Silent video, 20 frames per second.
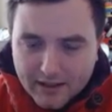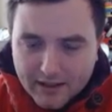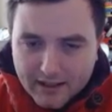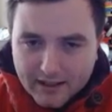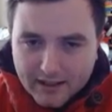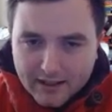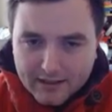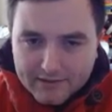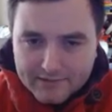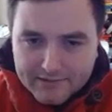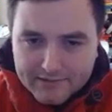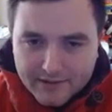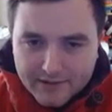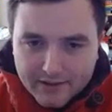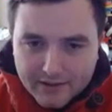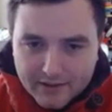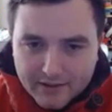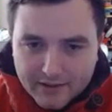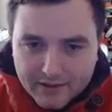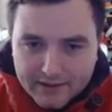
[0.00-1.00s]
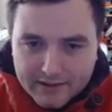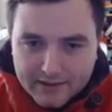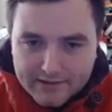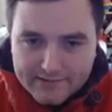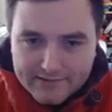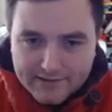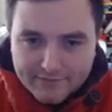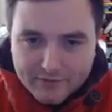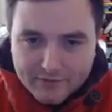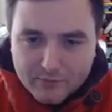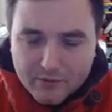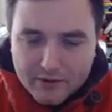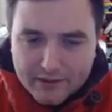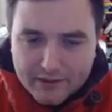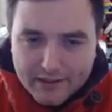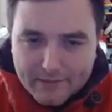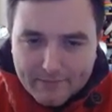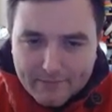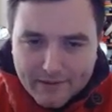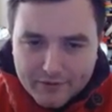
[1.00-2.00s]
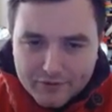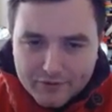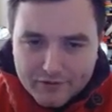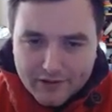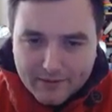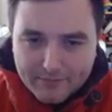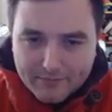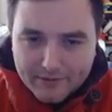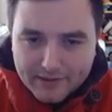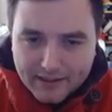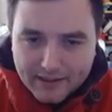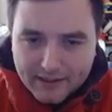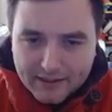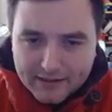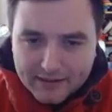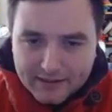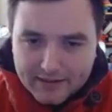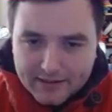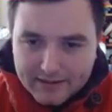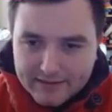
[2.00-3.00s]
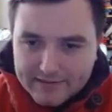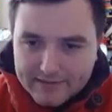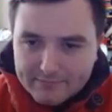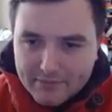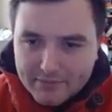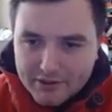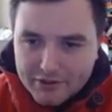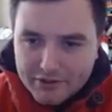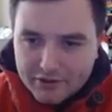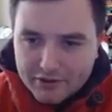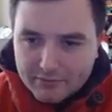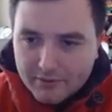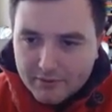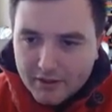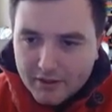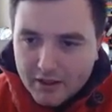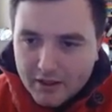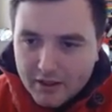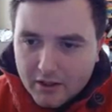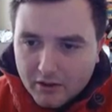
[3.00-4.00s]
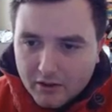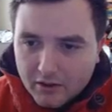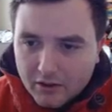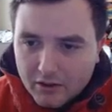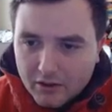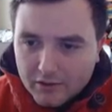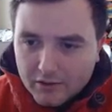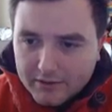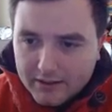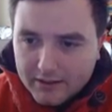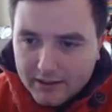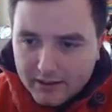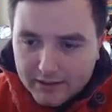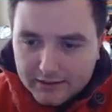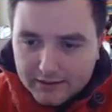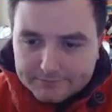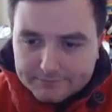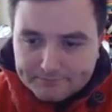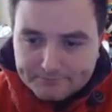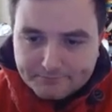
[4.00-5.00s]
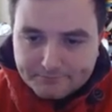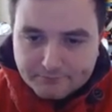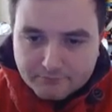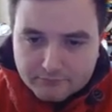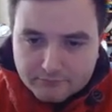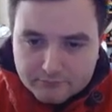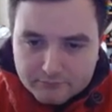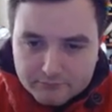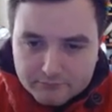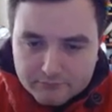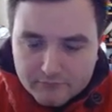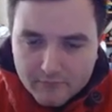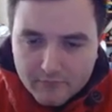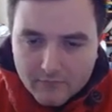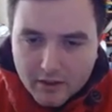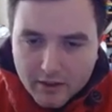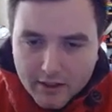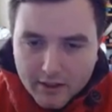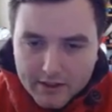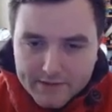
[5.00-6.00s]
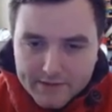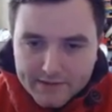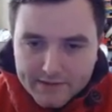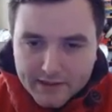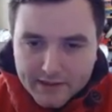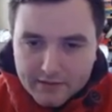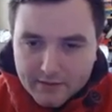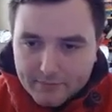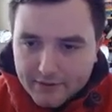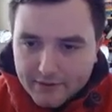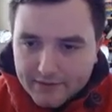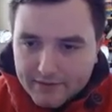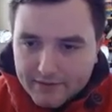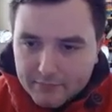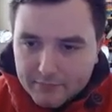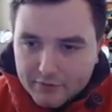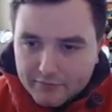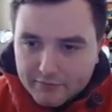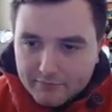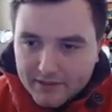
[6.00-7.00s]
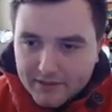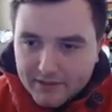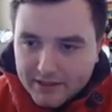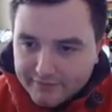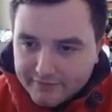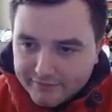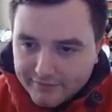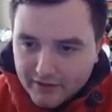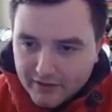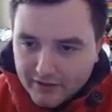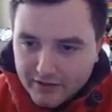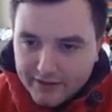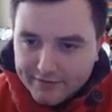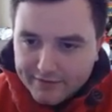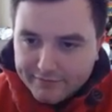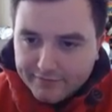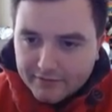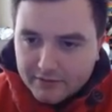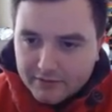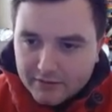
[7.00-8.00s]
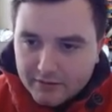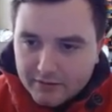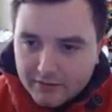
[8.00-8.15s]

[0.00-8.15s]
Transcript: And uh, he doesn't have to worry about trapping in his bishop on here. So here I played the move b five,